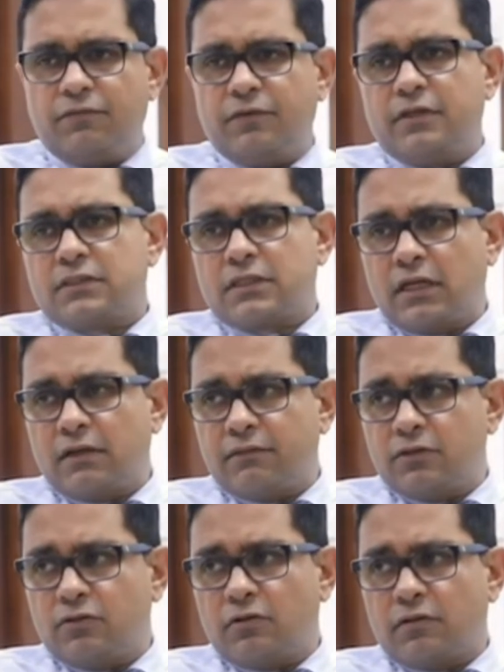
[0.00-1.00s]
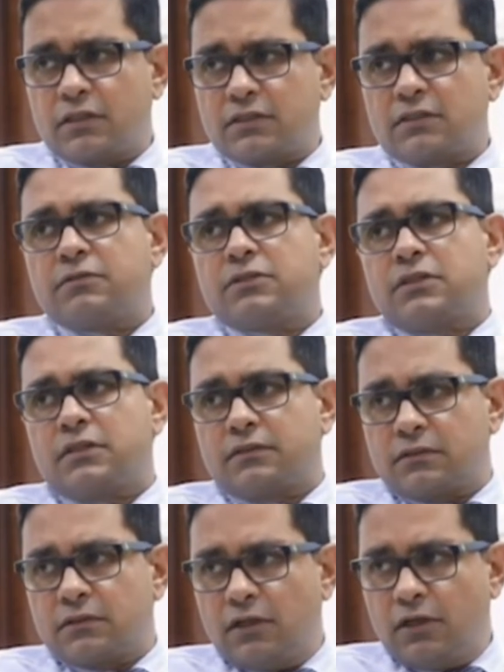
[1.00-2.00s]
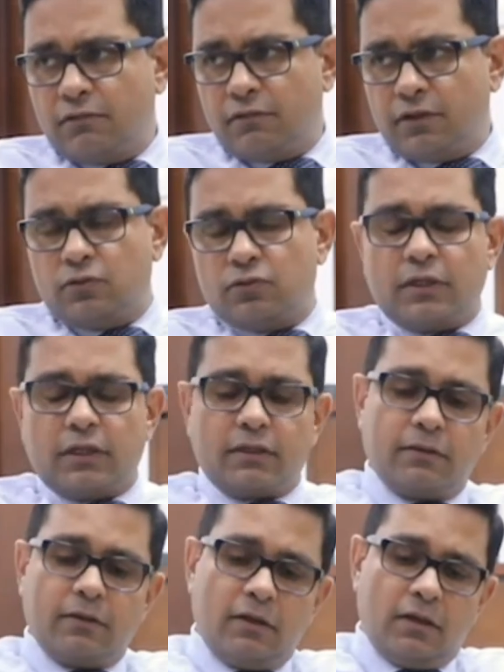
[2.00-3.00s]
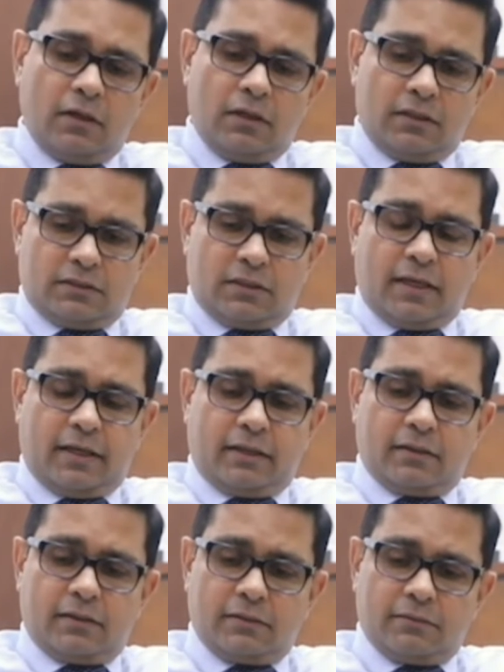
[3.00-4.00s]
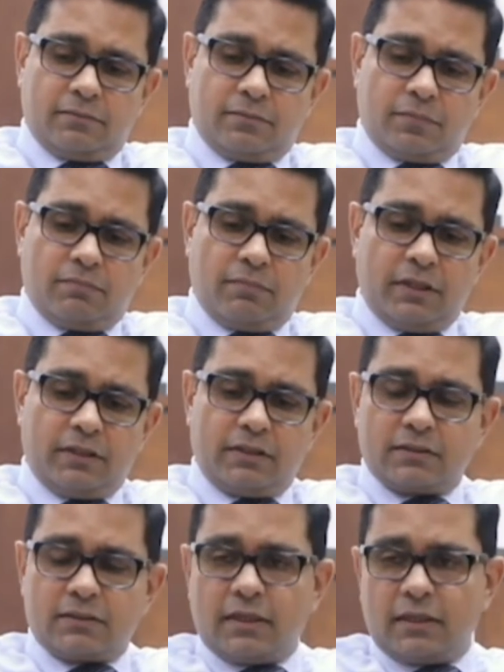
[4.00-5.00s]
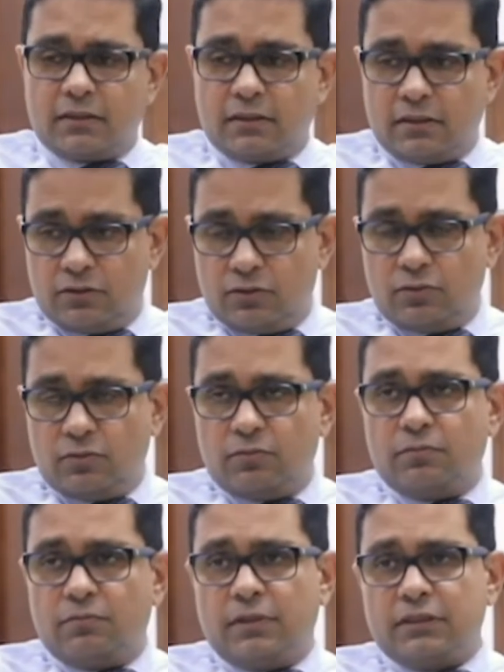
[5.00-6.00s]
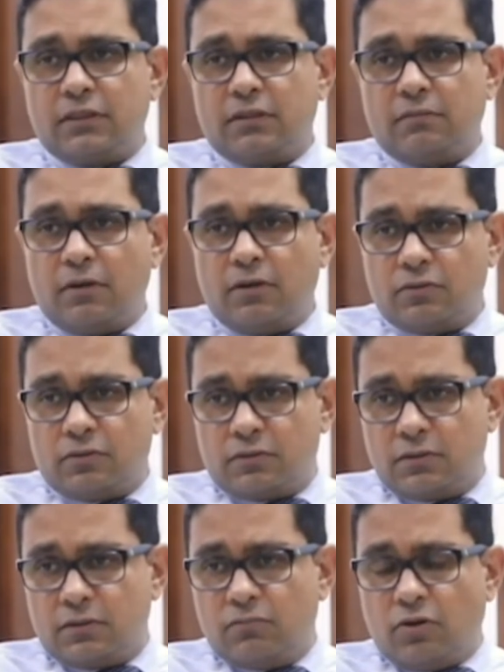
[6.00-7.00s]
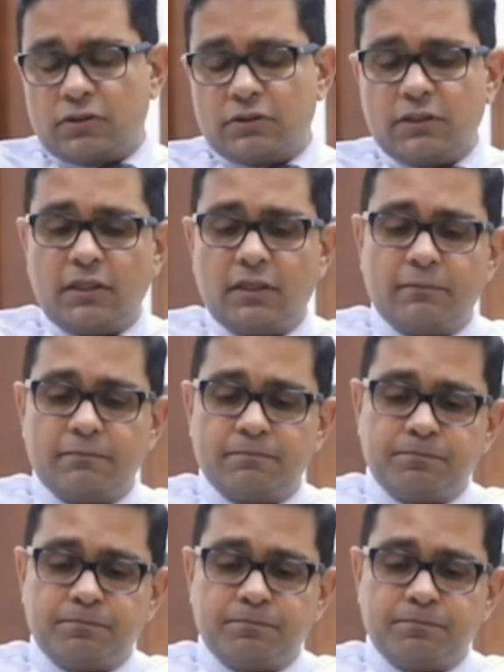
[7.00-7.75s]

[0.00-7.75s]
if it is relevant to our customers, yes, we do that. it's like many things like you mentioned about blockchain.